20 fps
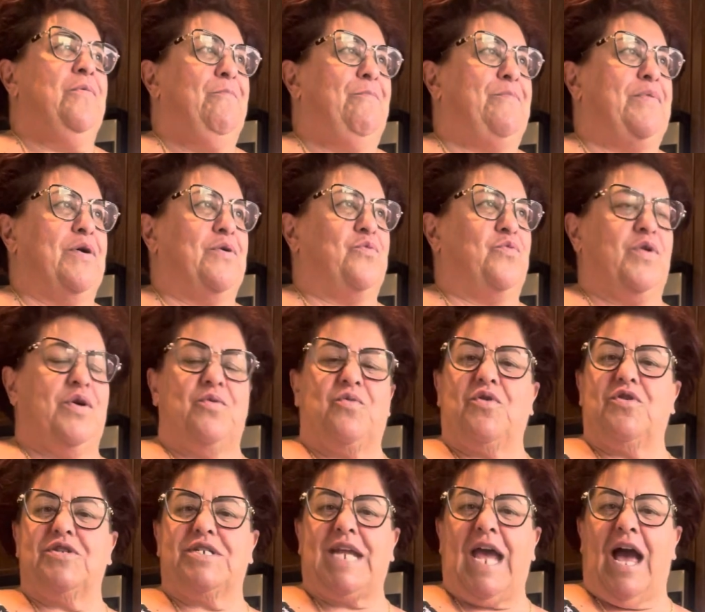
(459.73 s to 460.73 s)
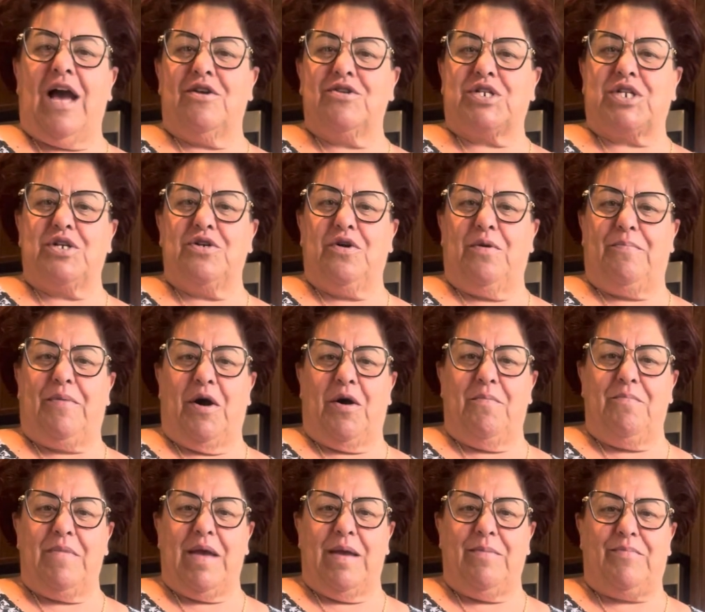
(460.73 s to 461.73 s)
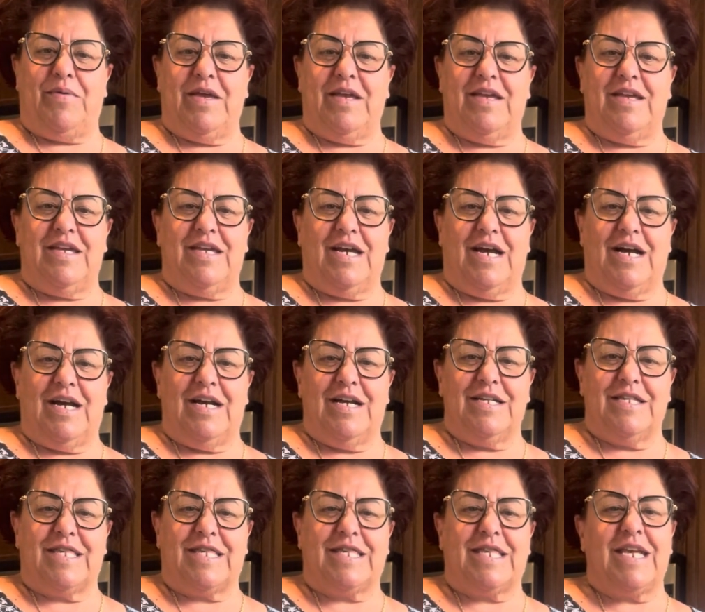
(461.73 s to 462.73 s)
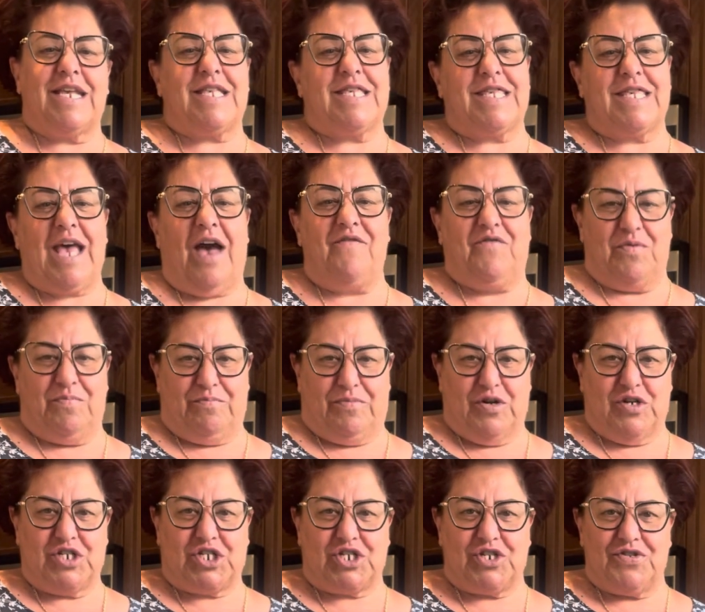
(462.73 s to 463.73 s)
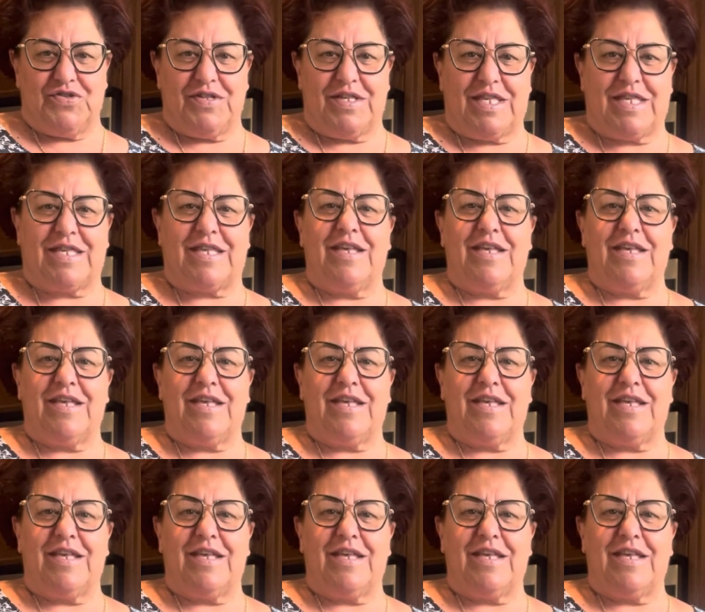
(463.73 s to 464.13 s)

but we were down to about maybe 6, 7 bushels.